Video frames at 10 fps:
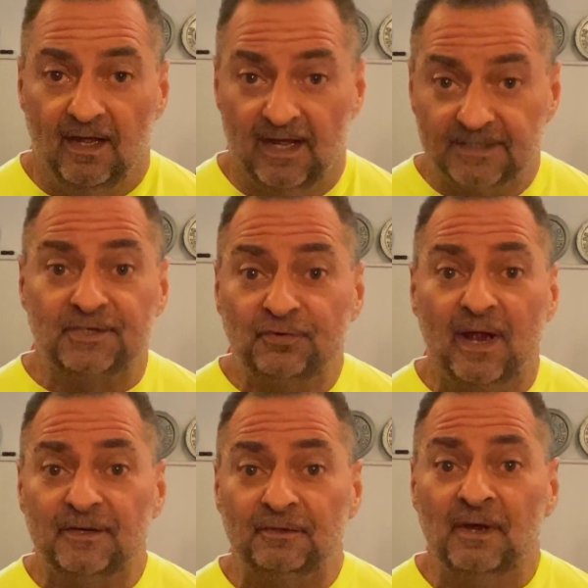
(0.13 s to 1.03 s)
As a
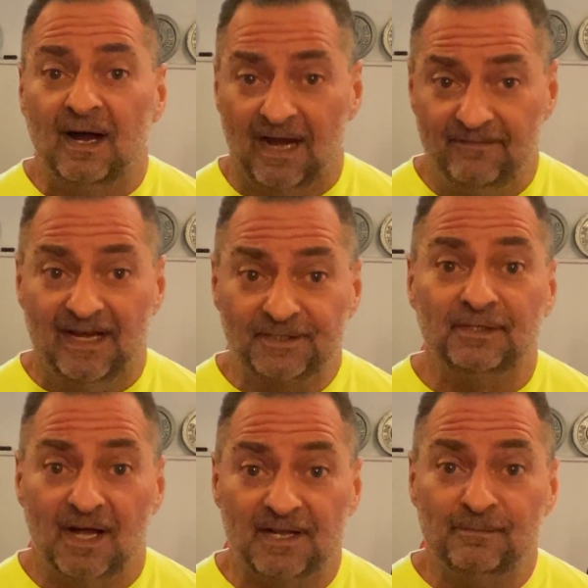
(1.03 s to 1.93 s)
trainer, I've asked a
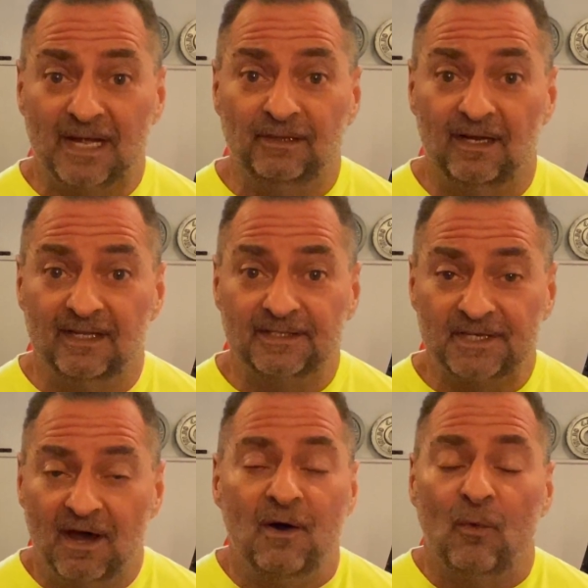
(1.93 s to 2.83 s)
lot of my clients,
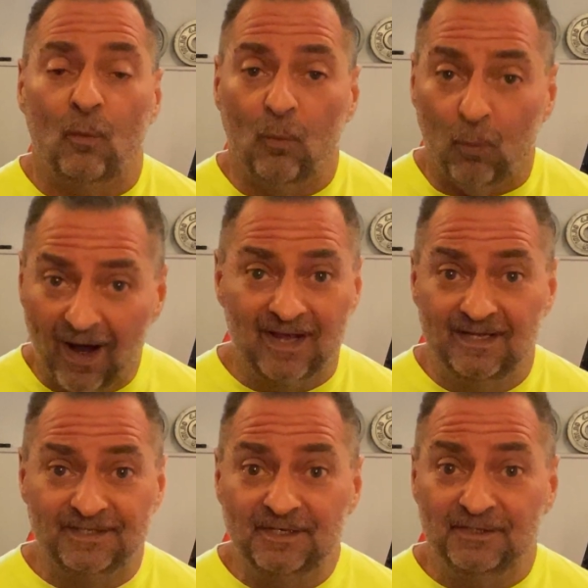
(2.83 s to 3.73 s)
why
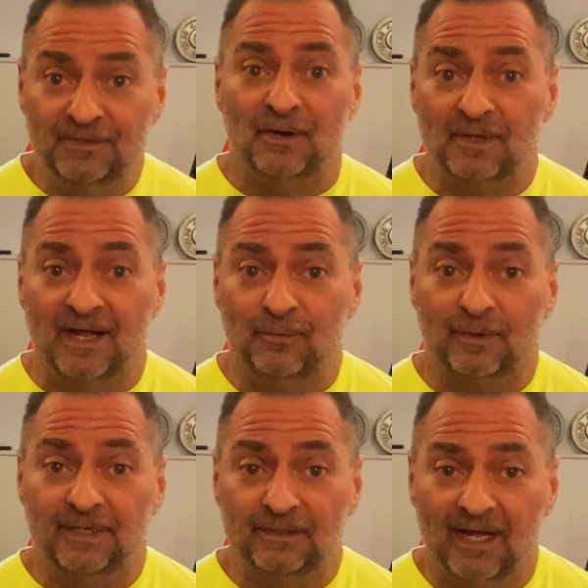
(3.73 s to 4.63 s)
is it you don't like
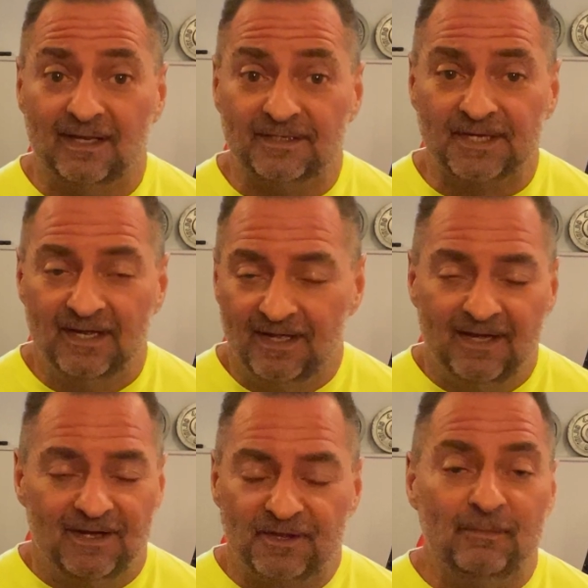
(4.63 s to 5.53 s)
working legs?
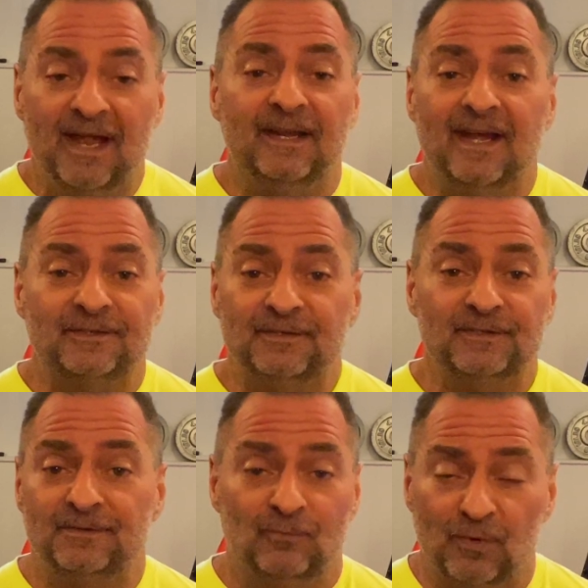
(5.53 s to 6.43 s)
The main
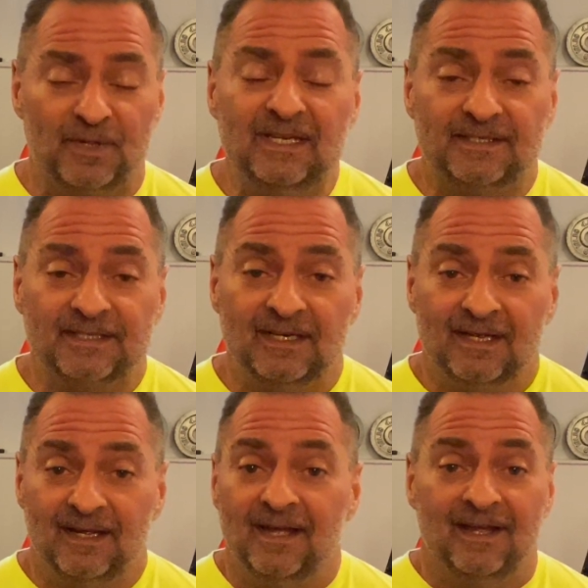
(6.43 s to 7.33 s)
answers were these.
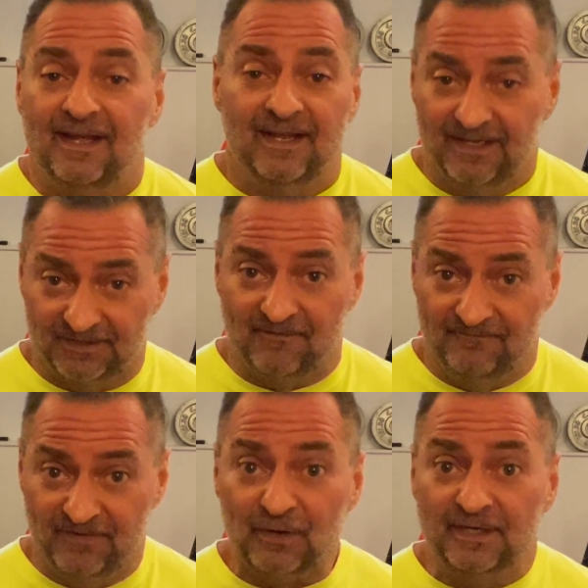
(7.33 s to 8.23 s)
It's
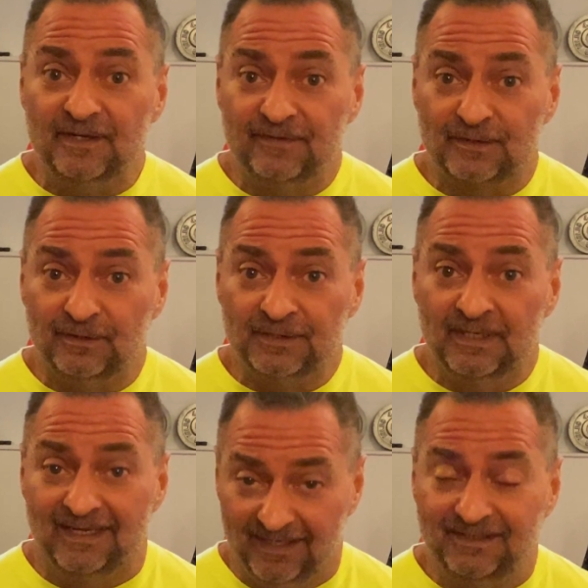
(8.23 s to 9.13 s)
very difficult,
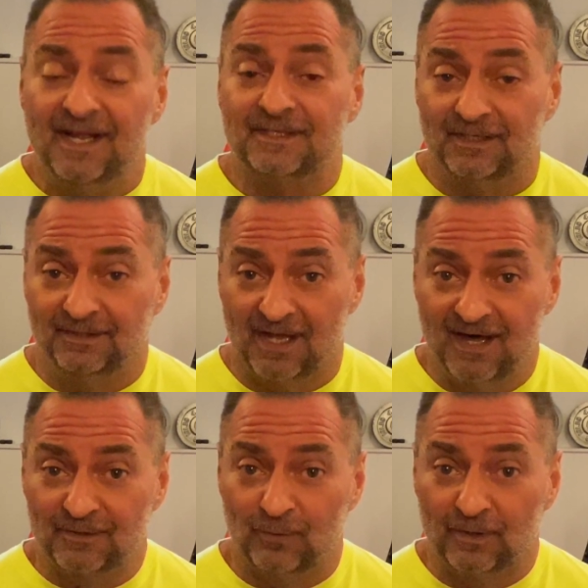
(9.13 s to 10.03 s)
it takes a
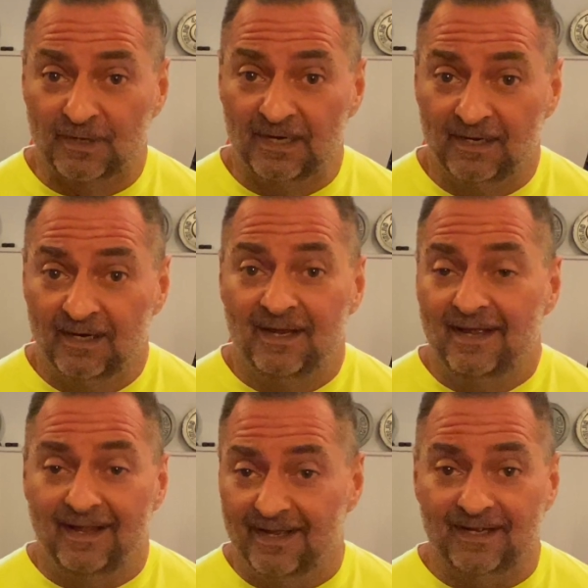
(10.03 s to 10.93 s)
lot of work,
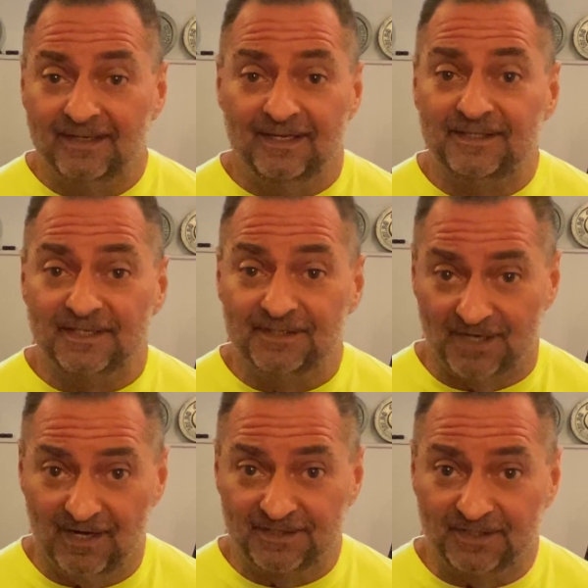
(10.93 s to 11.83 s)
and it's
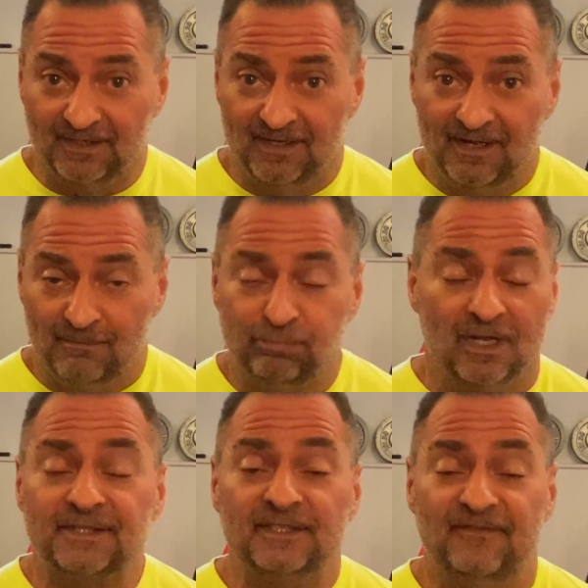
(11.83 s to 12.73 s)
exhausting.
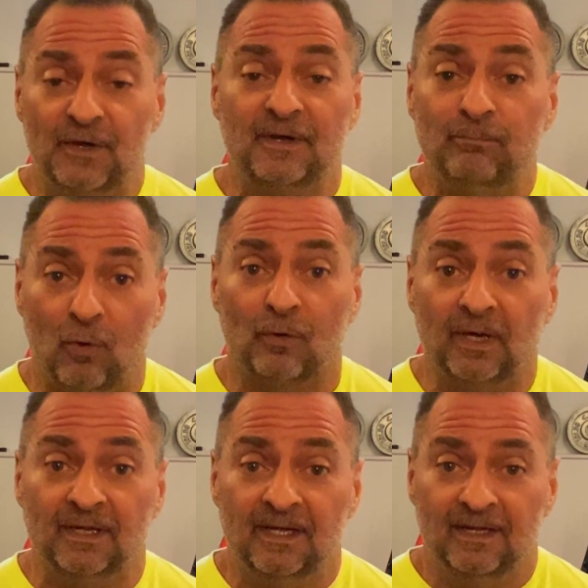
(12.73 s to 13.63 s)
Plus, it's very
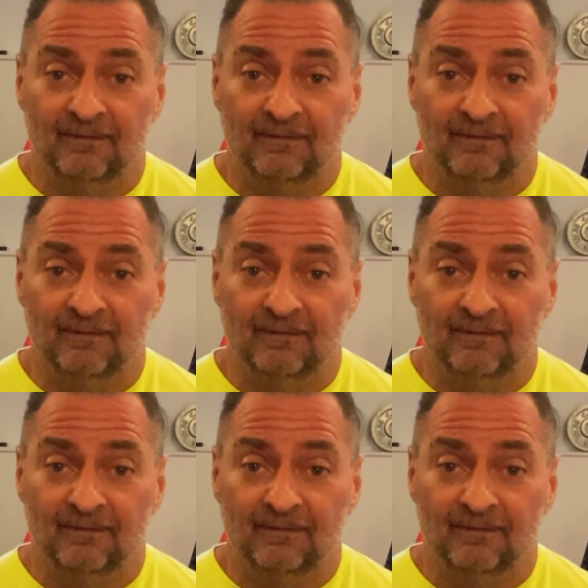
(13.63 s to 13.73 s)
boring.